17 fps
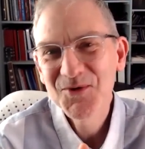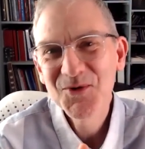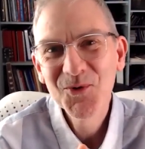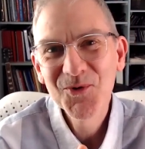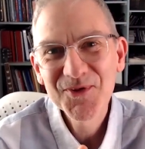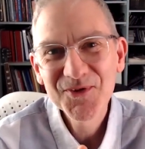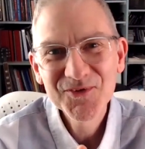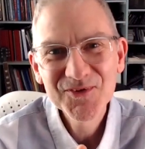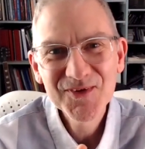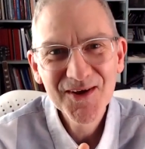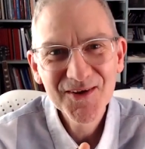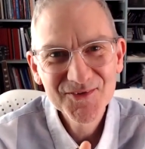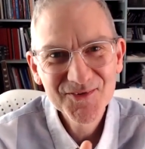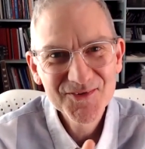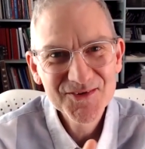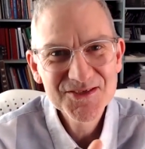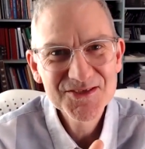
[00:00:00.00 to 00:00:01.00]
You're the stars
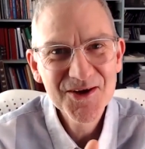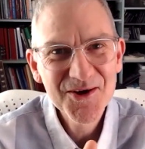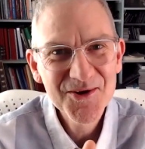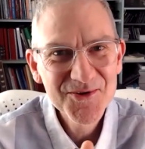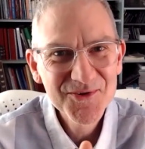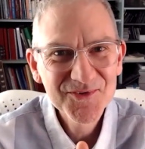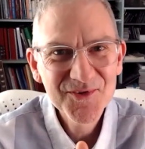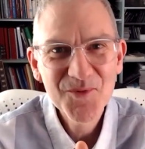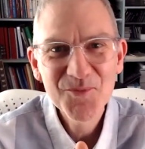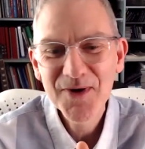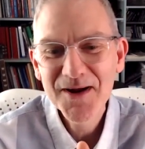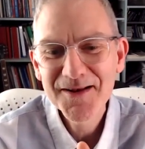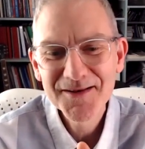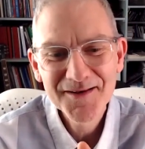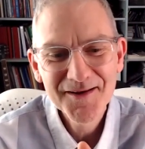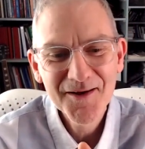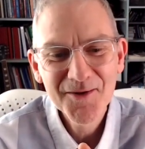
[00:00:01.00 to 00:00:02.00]
of the show. So
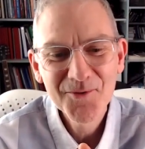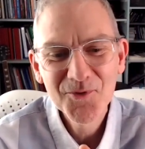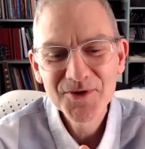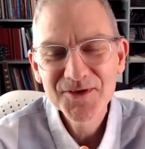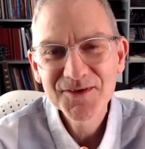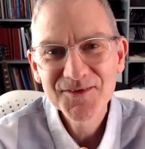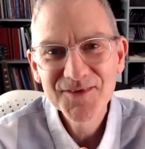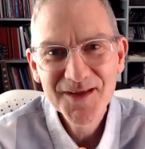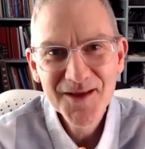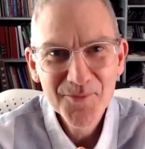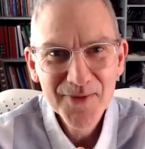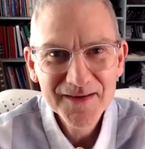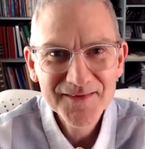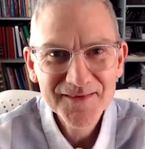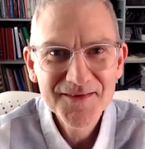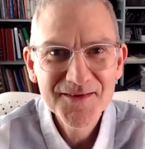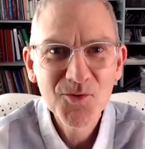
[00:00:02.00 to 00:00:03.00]
Brendan, I want to come
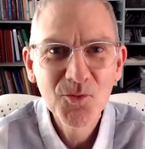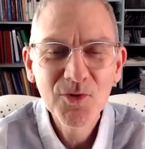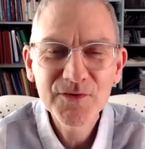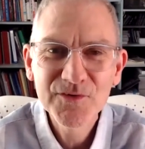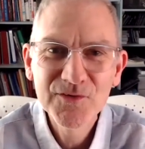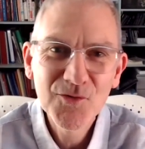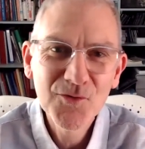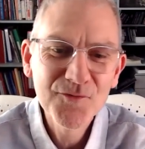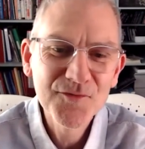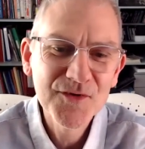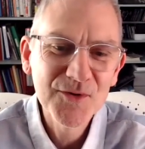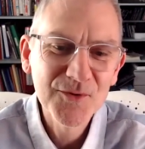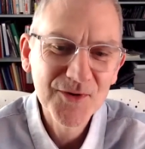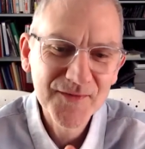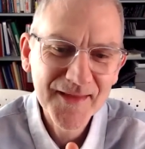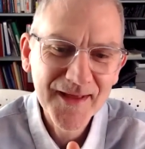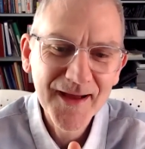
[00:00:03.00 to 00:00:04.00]
back to you. What's your view
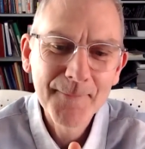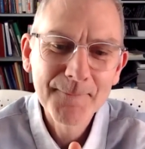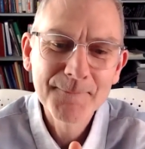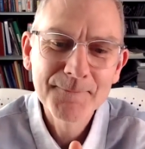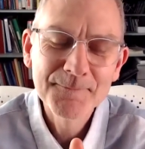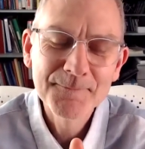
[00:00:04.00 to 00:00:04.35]
on that?